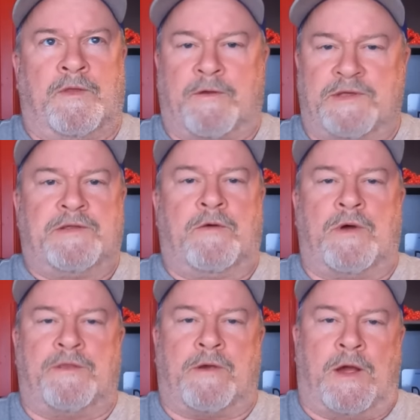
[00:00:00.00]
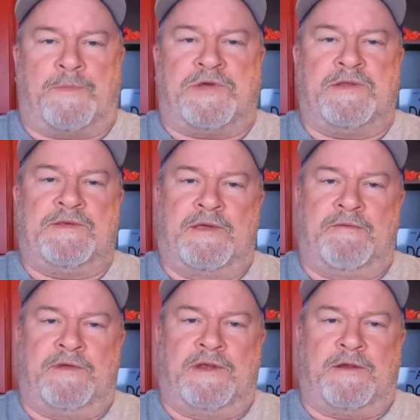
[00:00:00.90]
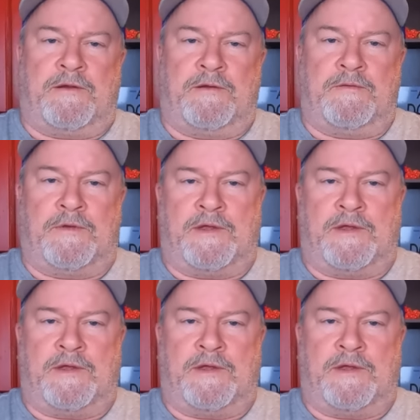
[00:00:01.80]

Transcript: there is no other options living here.